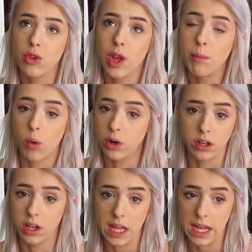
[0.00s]

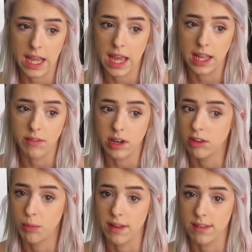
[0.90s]
important. Like, I can't even
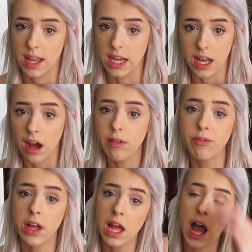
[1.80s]
express that
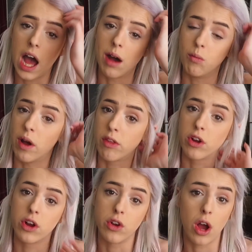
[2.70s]
enough.
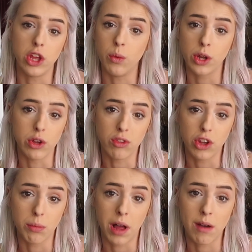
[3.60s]
Whether or not you are using
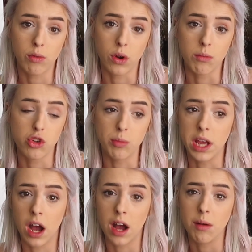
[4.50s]
your platform to
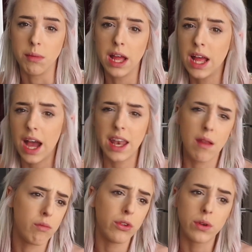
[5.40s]
become an
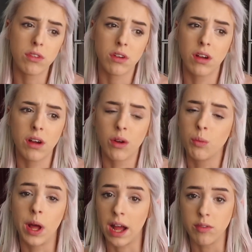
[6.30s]
influencer or
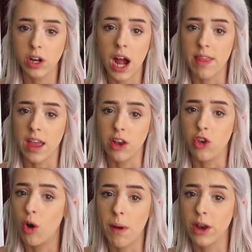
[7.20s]
whatever, I think
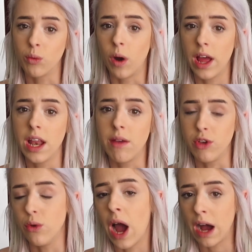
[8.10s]
no matter what, if
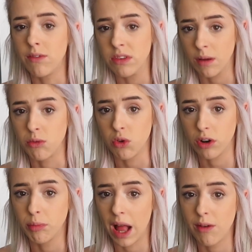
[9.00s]
you have some sort
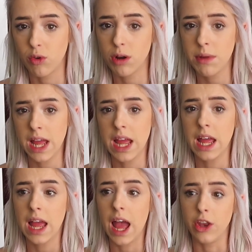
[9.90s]
of platform
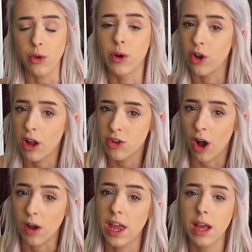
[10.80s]
and you are not
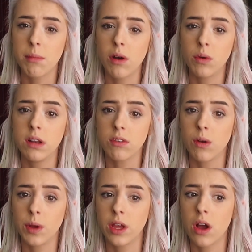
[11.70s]
talking about what is
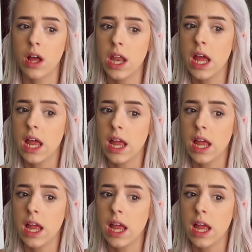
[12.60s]
going on,